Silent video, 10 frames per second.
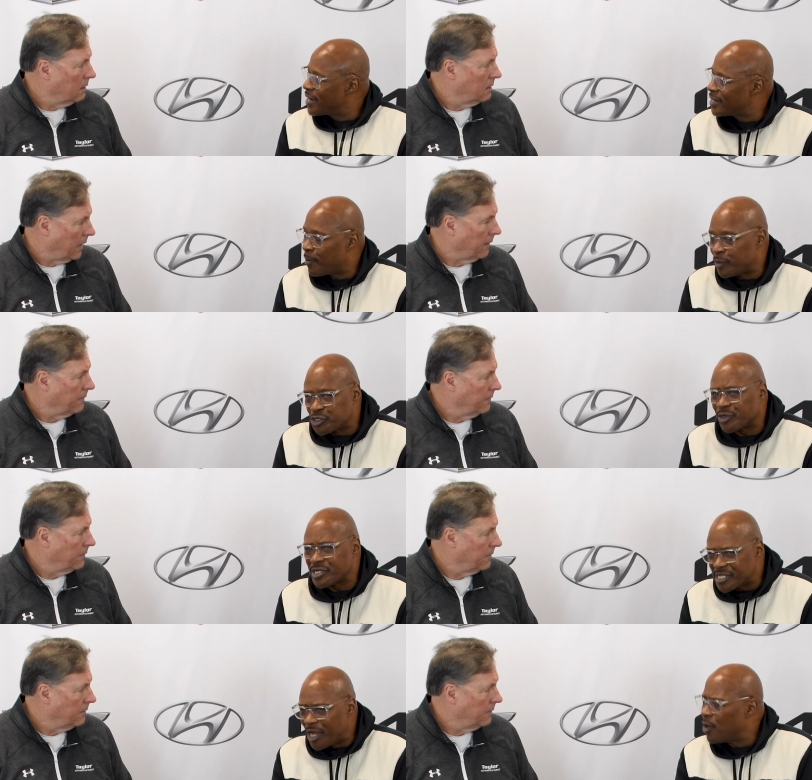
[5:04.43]
Speaker 1: right now. Yeah. But you
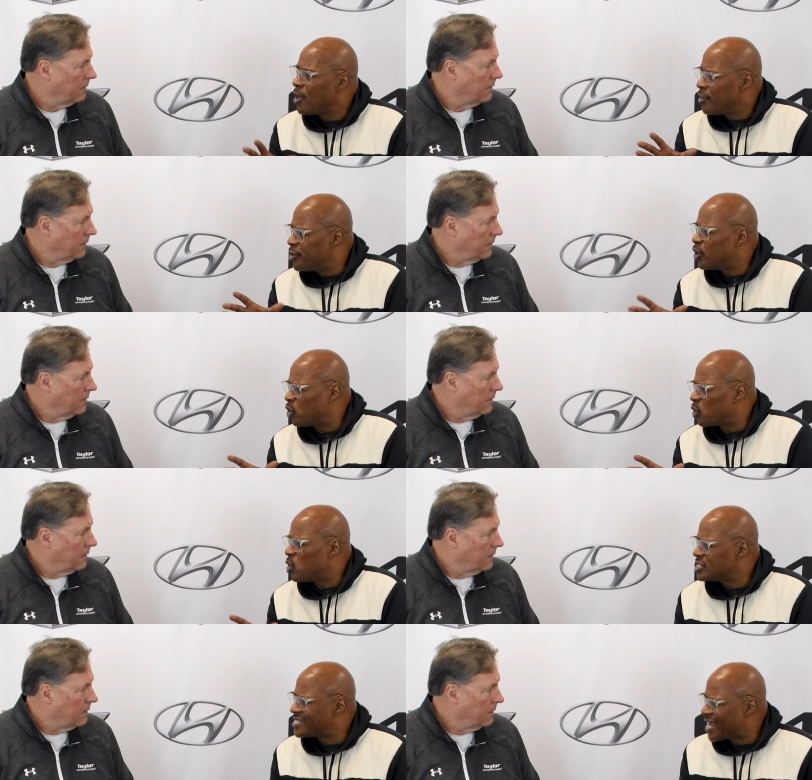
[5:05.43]
can tell they're a
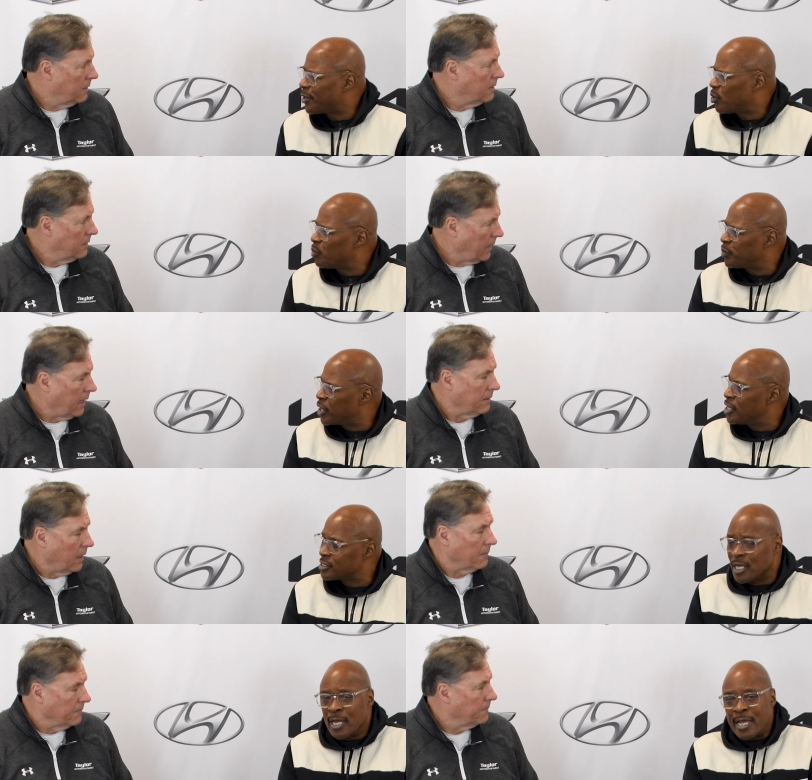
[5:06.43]
little unsettled yeah,
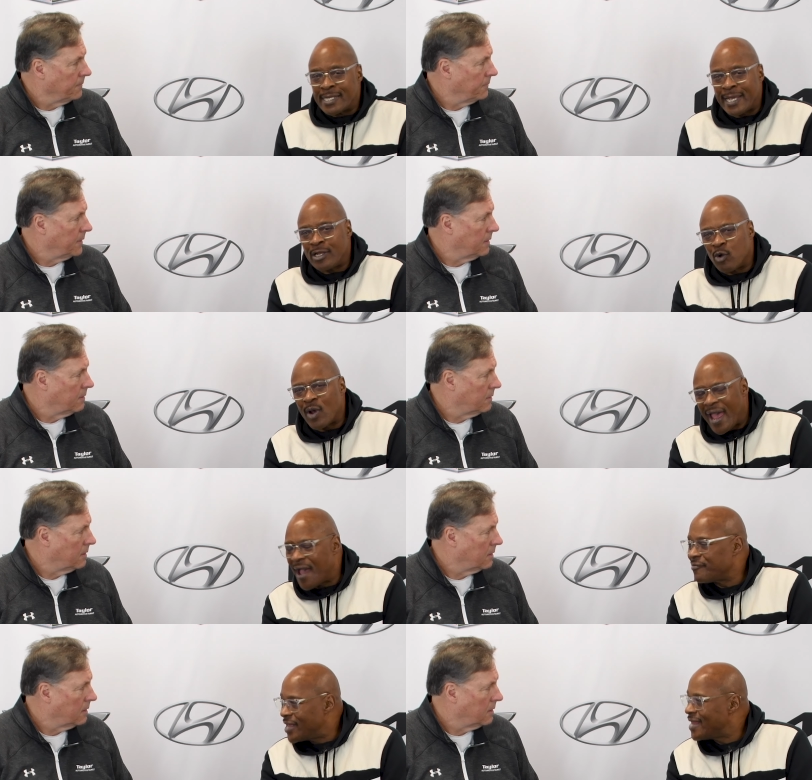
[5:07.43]
because they don't have